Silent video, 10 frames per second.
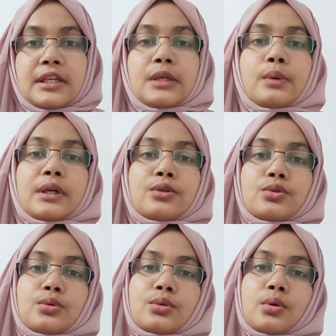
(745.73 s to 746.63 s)
You can
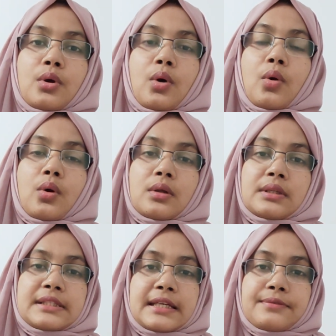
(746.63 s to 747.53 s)
do
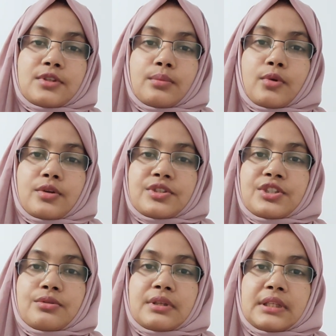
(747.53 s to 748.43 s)
all types of
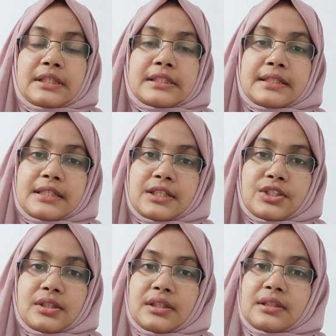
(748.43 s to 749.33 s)
procedural
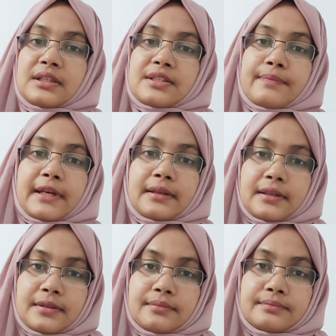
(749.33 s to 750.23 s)
attestation in this
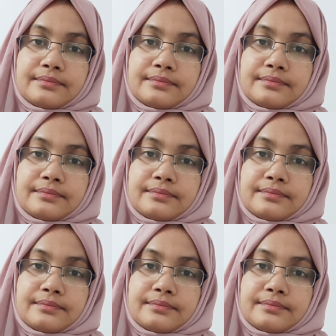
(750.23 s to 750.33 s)
manner.